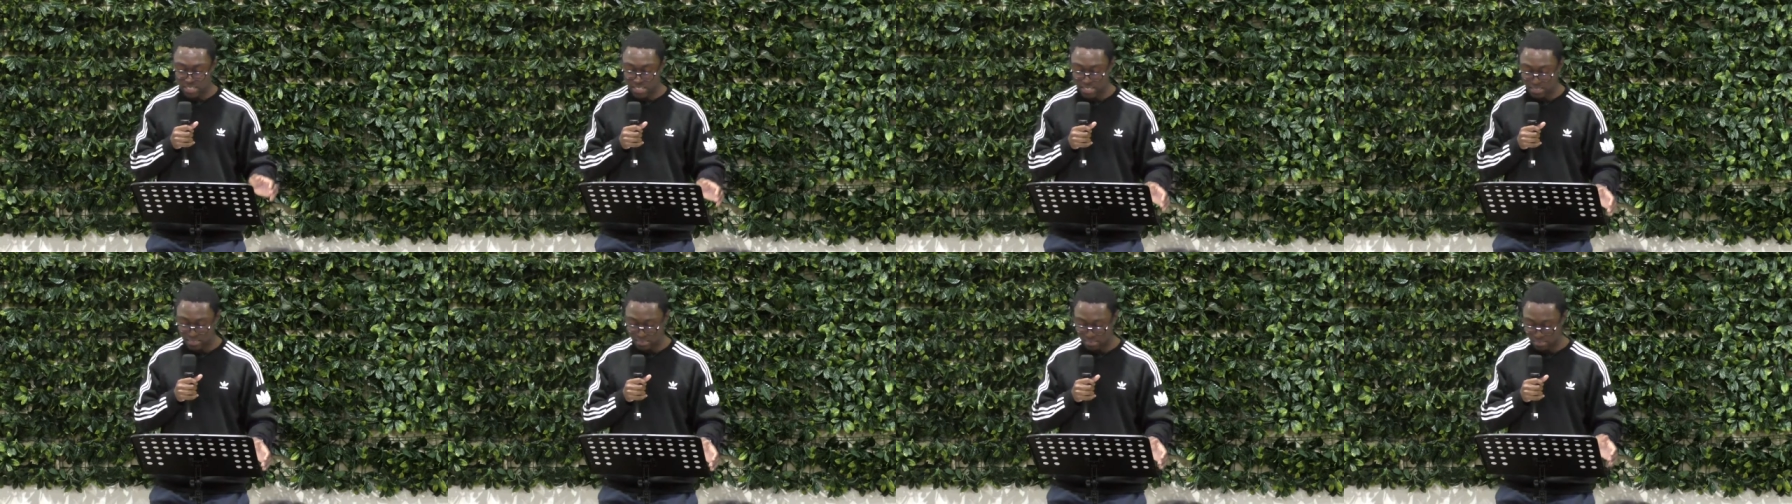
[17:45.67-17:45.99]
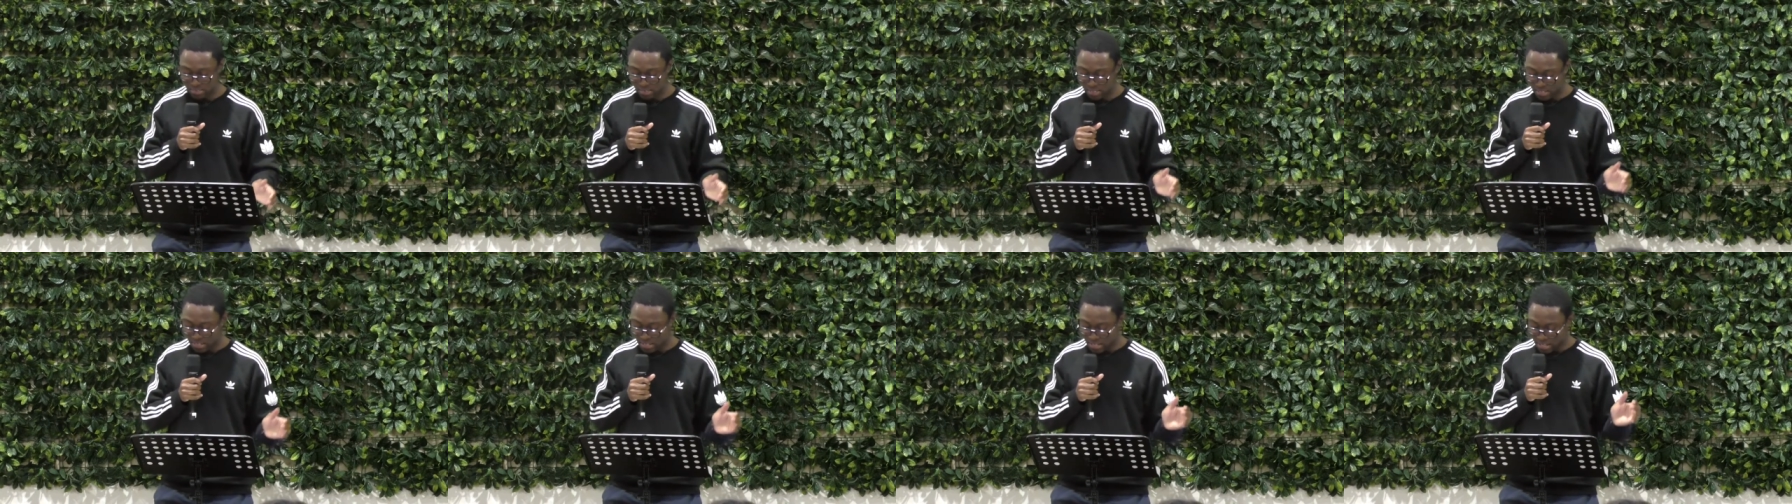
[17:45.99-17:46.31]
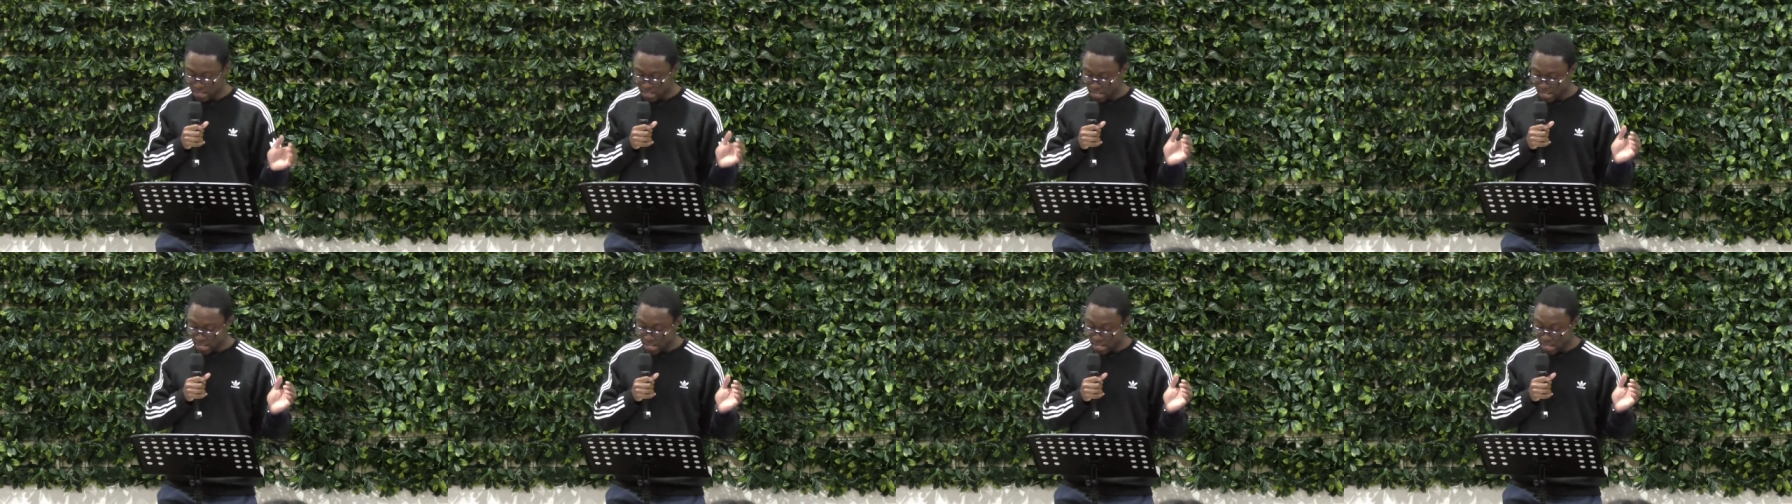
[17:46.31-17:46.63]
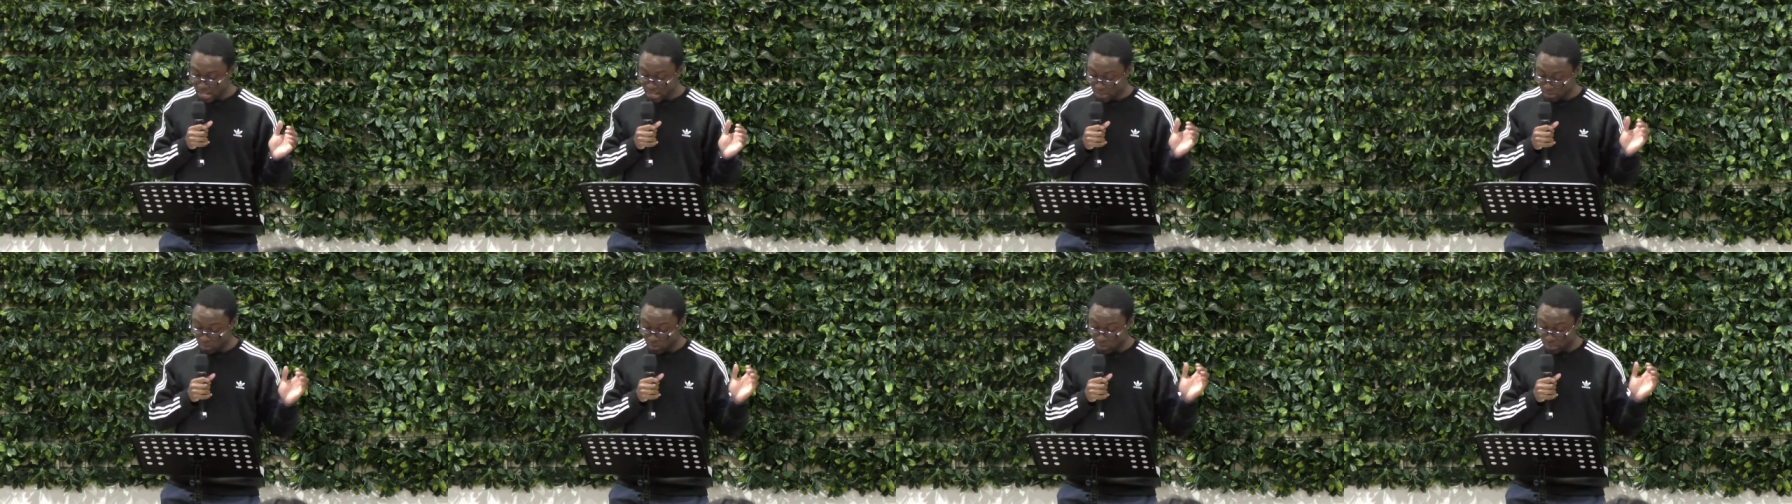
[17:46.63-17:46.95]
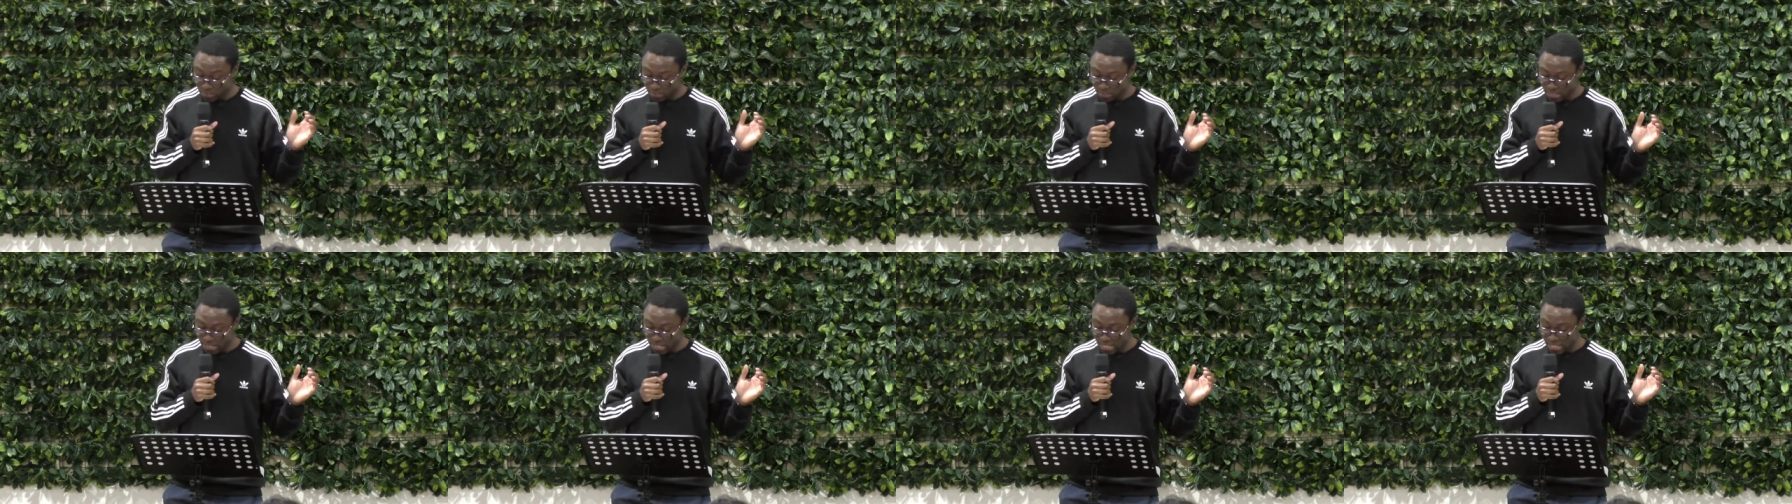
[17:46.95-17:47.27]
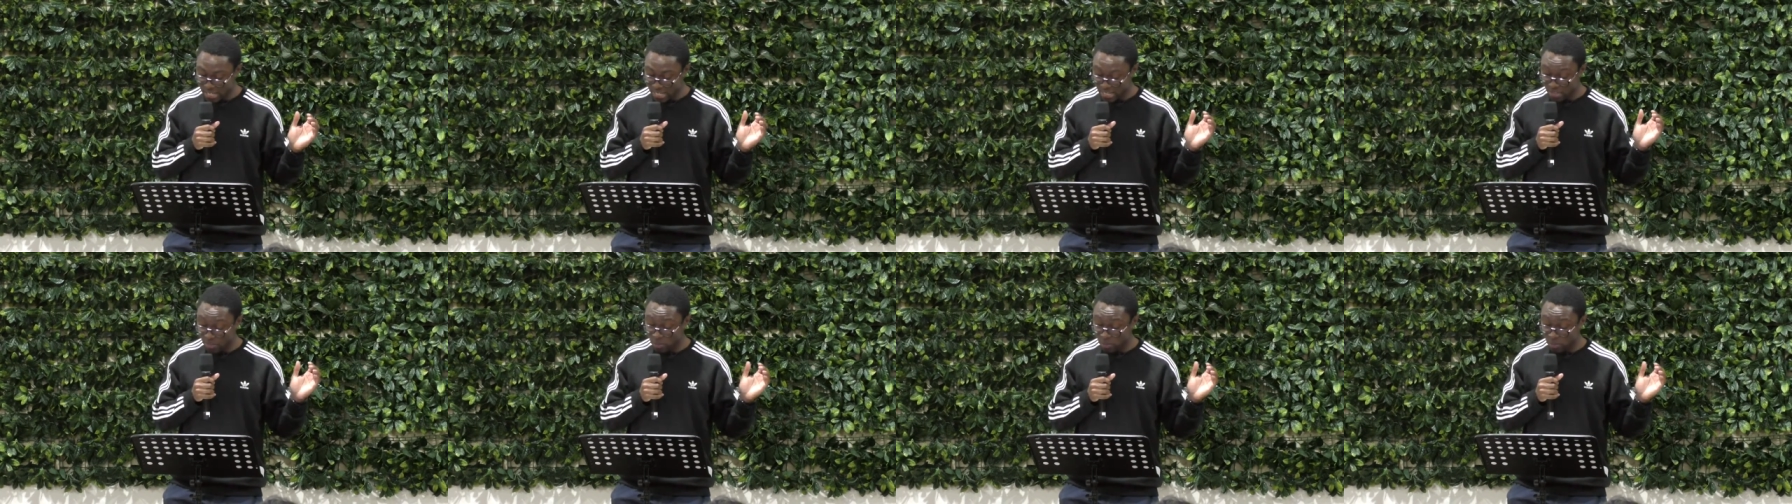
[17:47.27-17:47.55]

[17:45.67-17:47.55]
It, uh, well, it,